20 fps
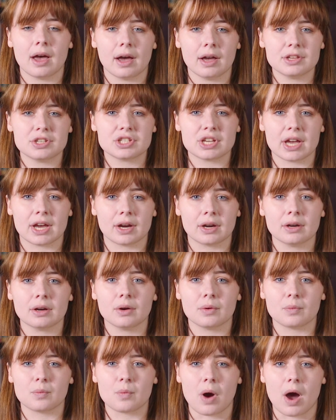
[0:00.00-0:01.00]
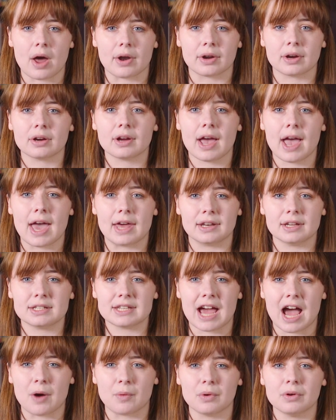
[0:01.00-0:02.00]
a chair, water, and a
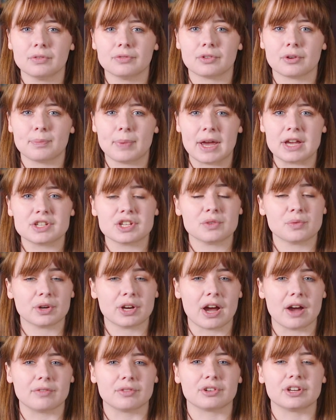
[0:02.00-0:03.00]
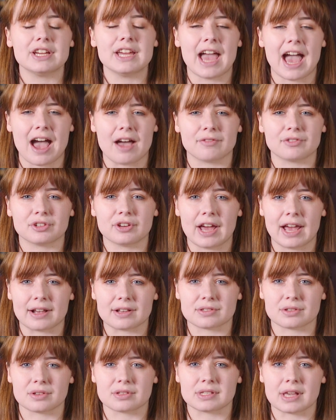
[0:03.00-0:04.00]
towel for patient recovery after
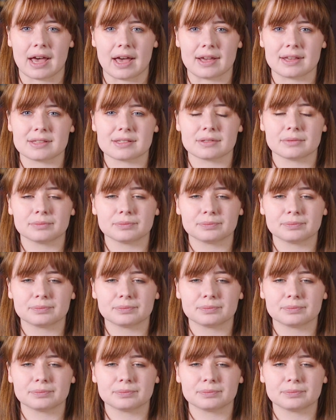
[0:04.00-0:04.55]
exercise.